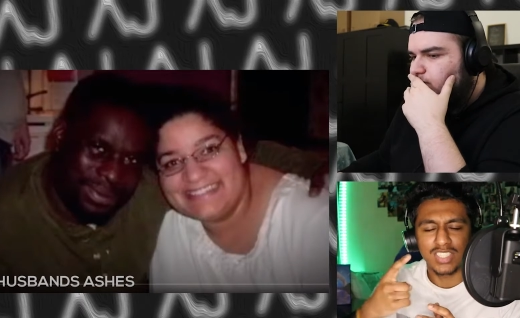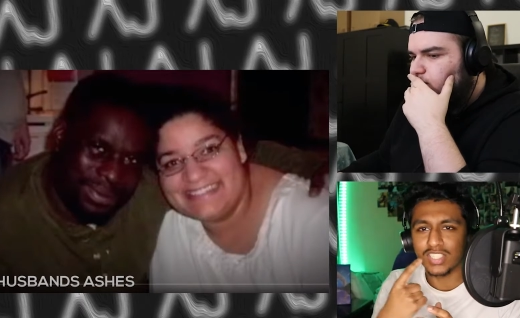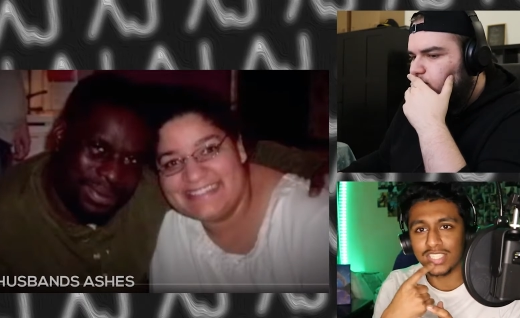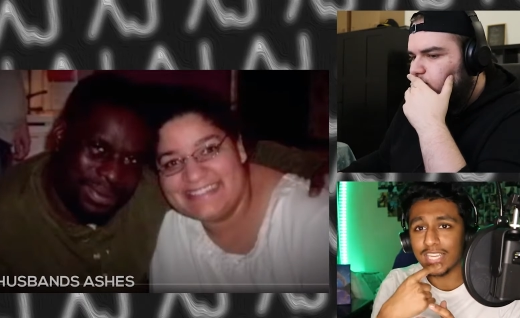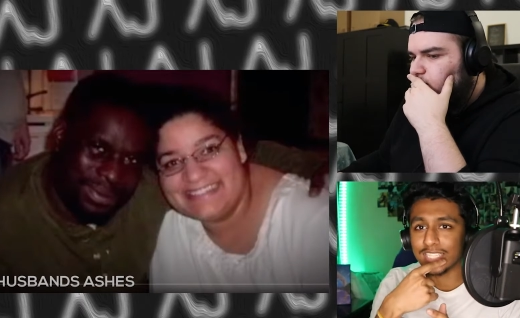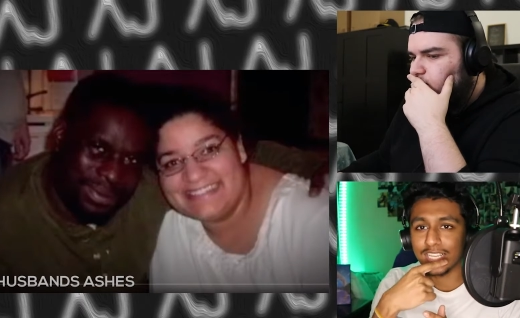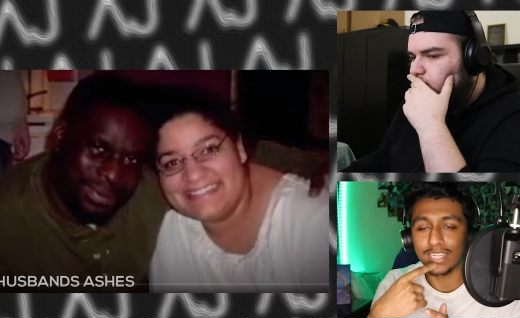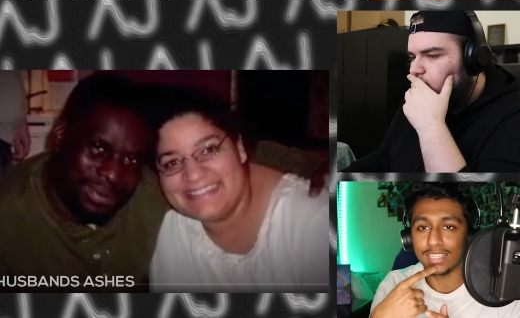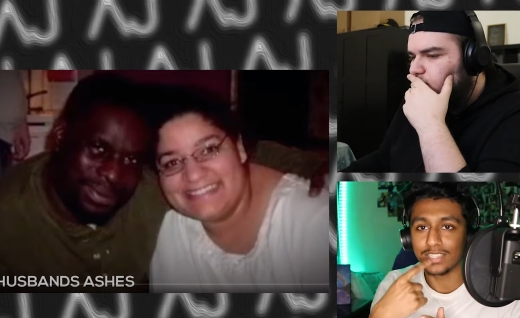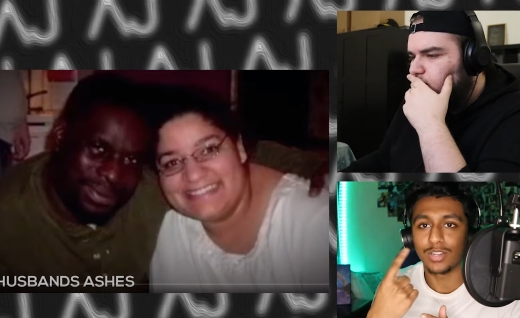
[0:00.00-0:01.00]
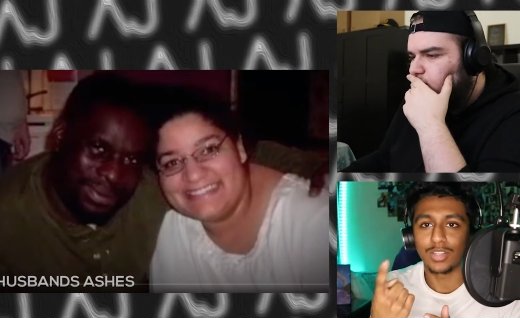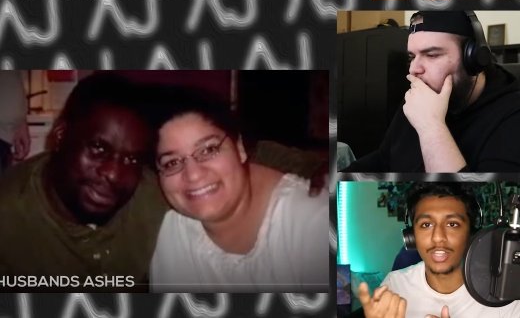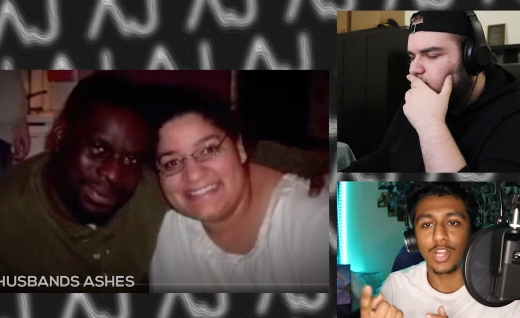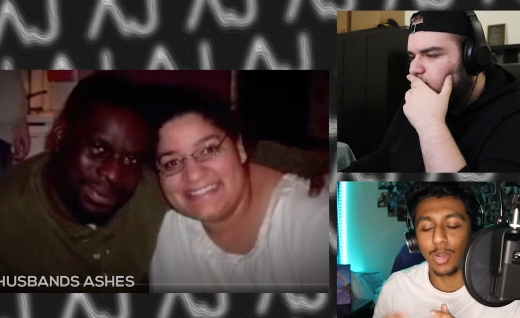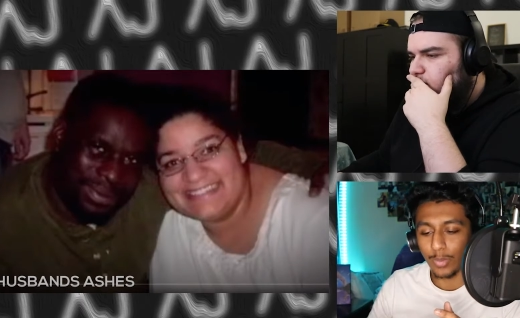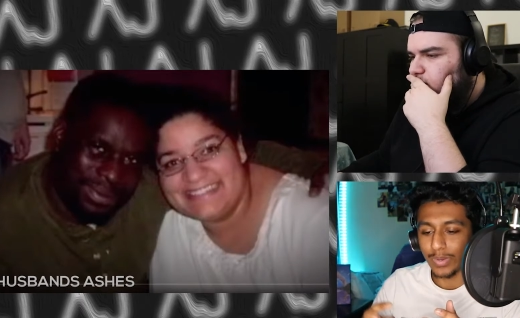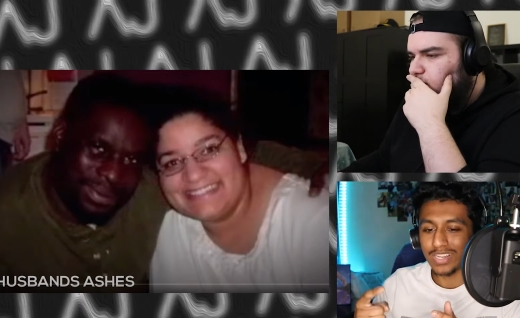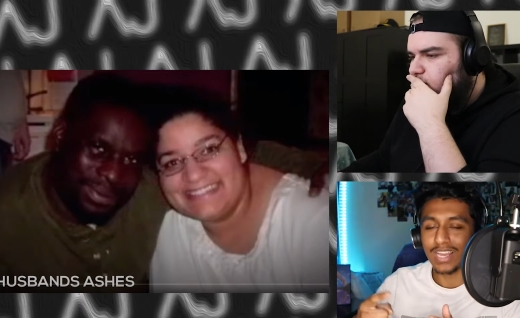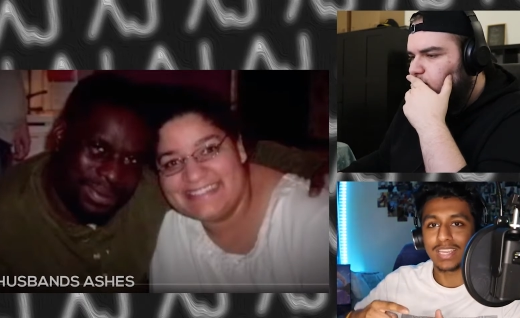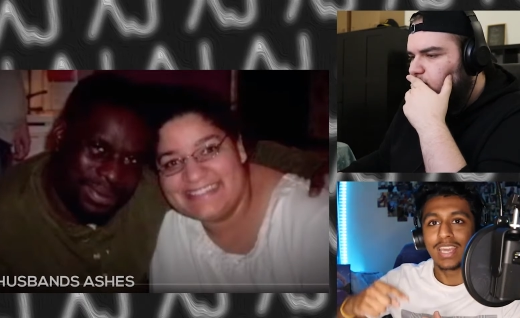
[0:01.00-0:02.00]
Speaker 1: and just takes like a you know you know like when
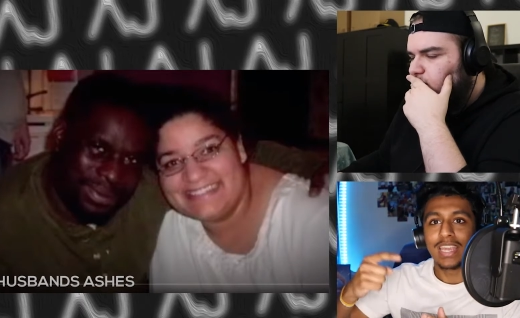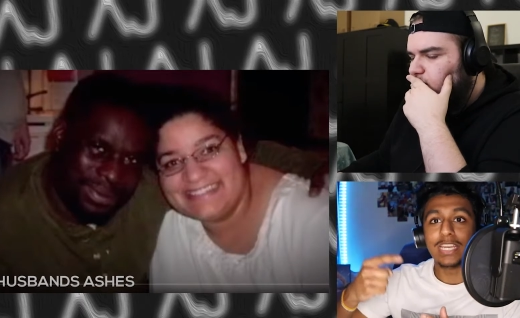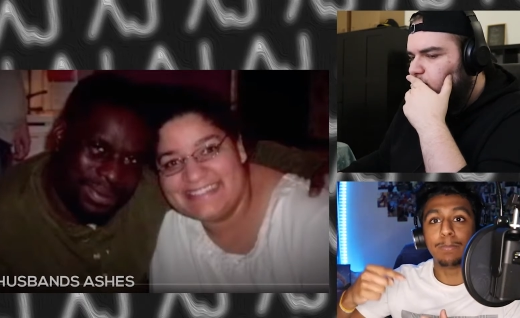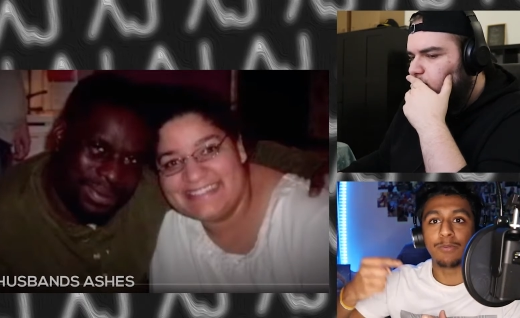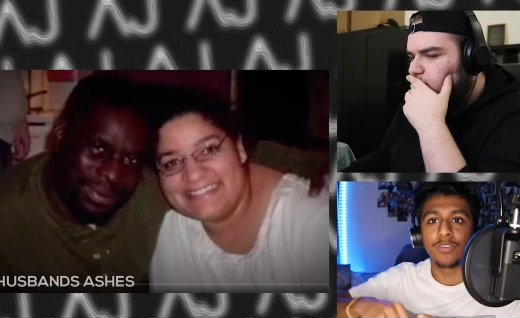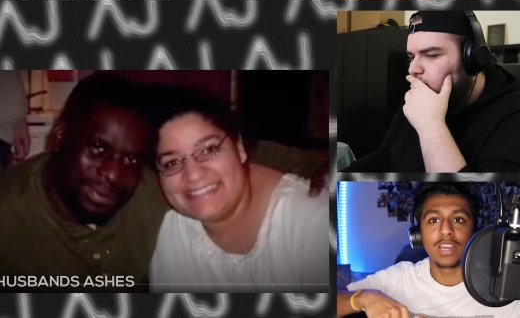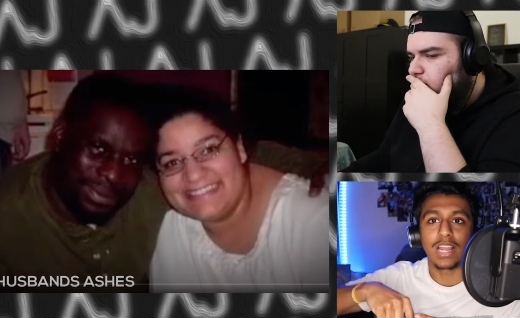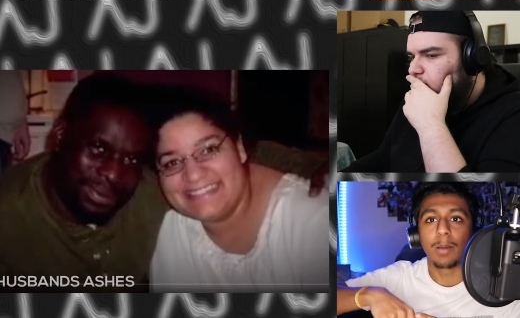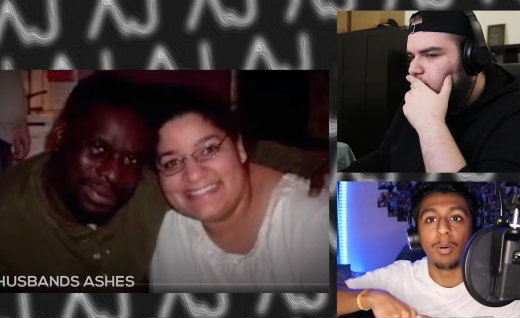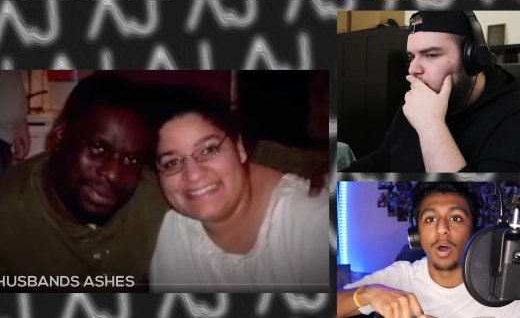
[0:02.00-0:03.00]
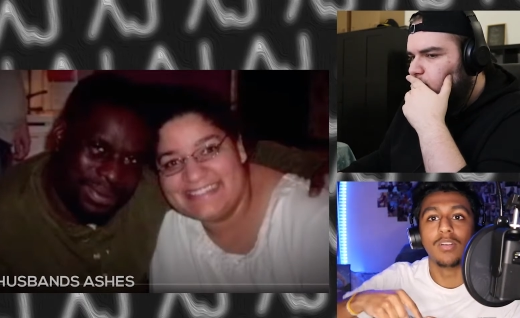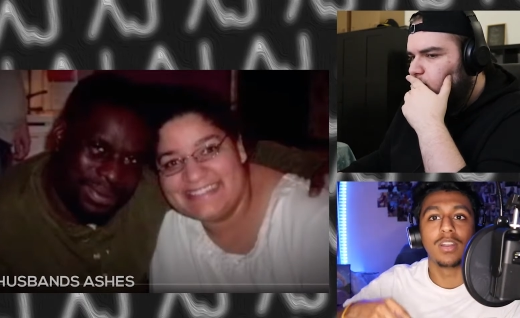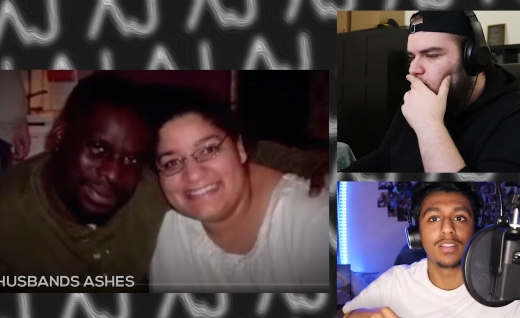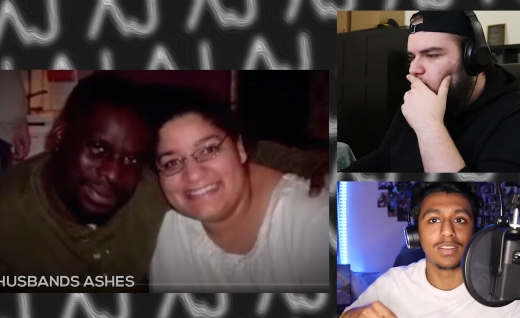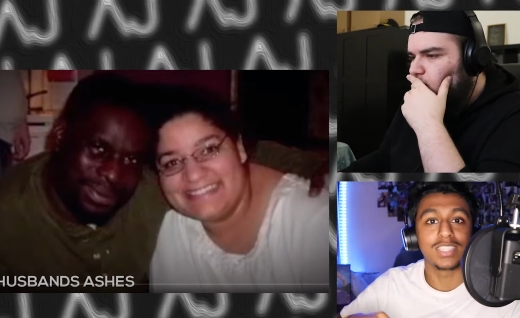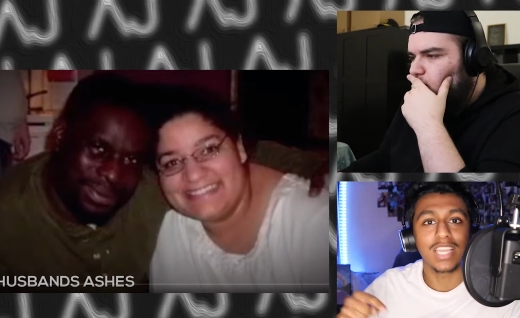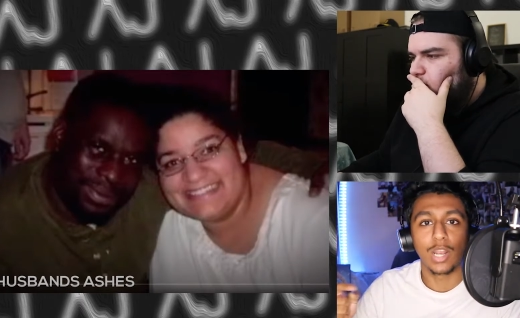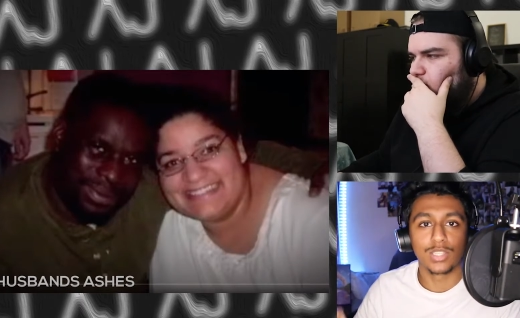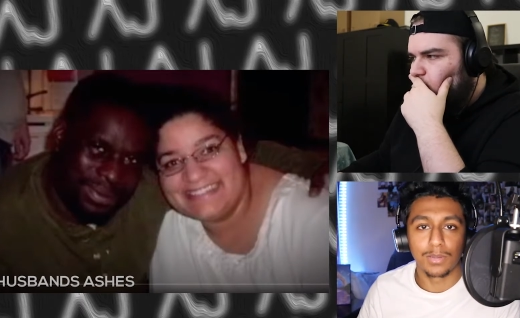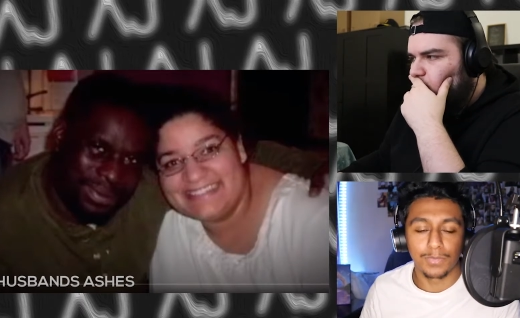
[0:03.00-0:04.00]
you like dip your finger in, like a pot of
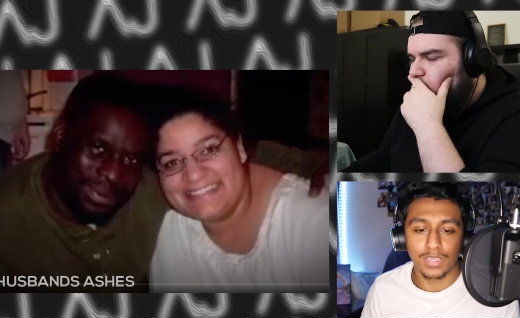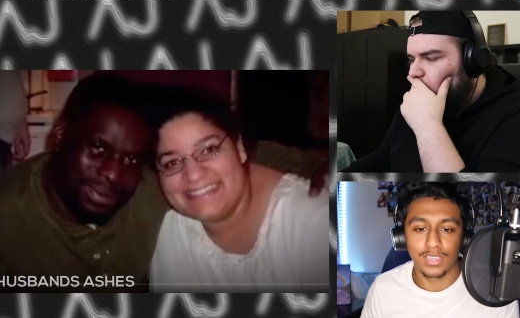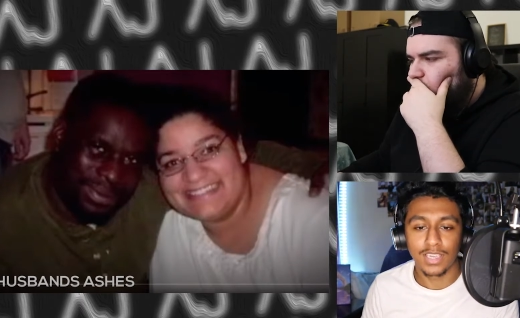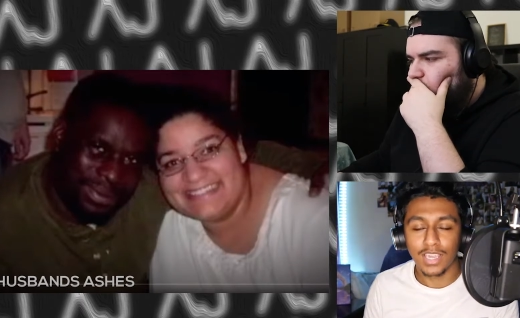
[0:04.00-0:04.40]
Nutella or something